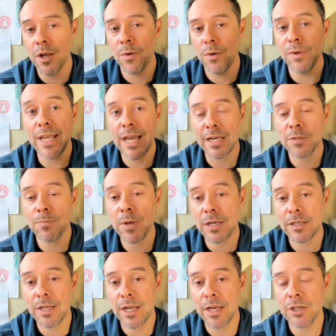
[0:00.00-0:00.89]
with the
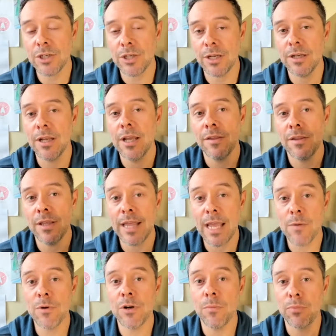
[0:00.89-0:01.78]
expectation that
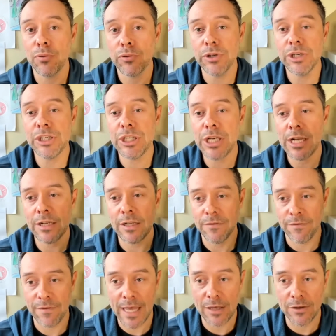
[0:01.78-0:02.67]
they would appreciate
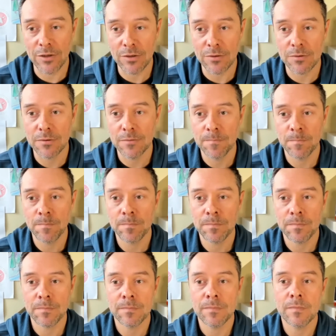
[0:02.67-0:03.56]
in value.
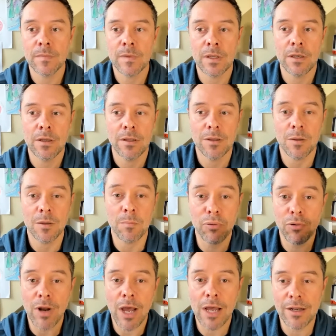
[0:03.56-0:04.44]
The
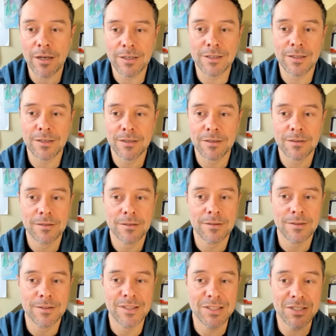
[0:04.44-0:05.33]
product
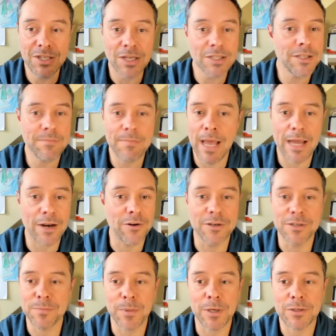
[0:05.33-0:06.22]
doesn't
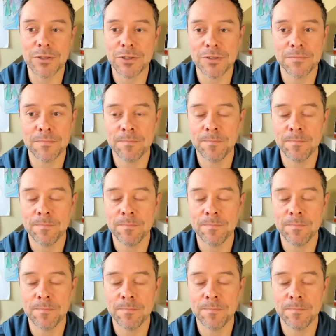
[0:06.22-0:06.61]
matter as much.